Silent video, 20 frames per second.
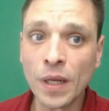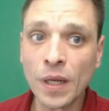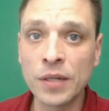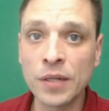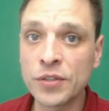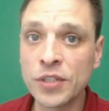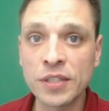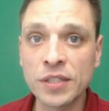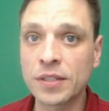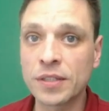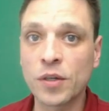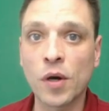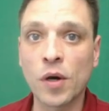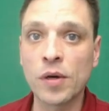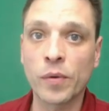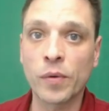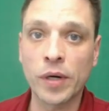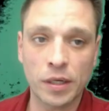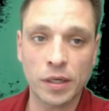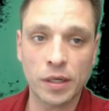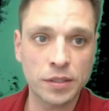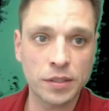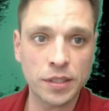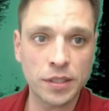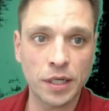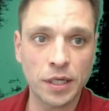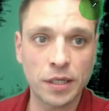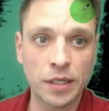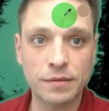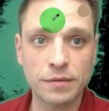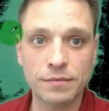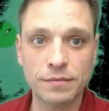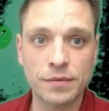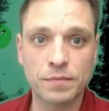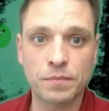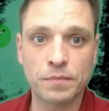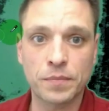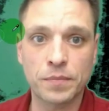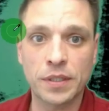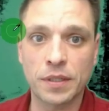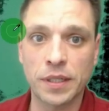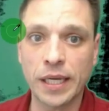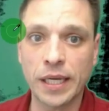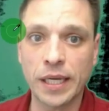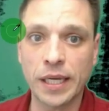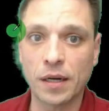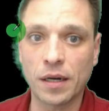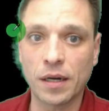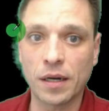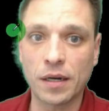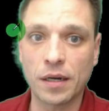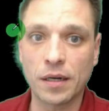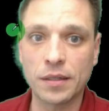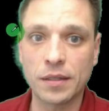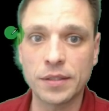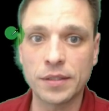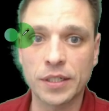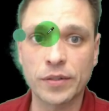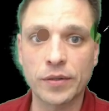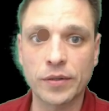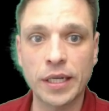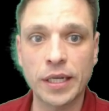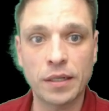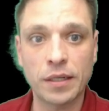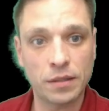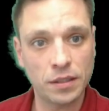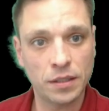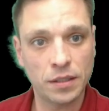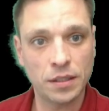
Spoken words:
and just go to work. Start clicking on the green.